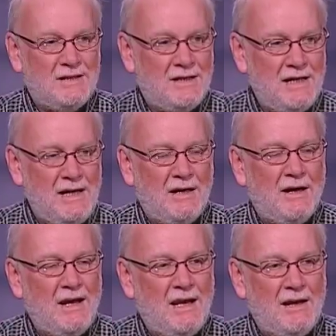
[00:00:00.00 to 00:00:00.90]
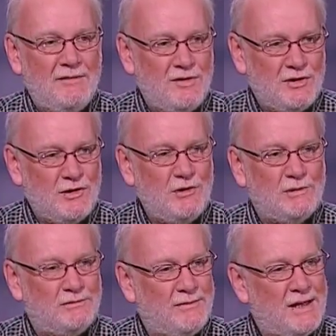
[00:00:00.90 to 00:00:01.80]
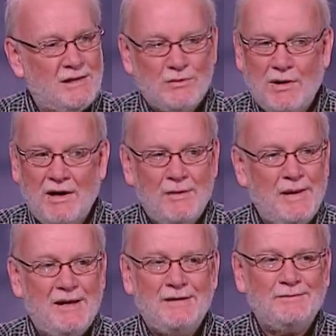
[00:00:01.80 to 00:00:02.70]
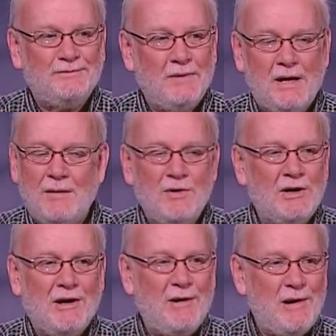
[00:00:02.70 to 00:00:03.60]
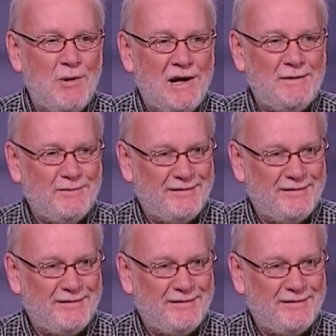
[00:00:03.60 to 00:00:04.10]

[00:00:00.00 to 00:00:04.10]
city and I love the school. That's why I'm here, and I'm not going away.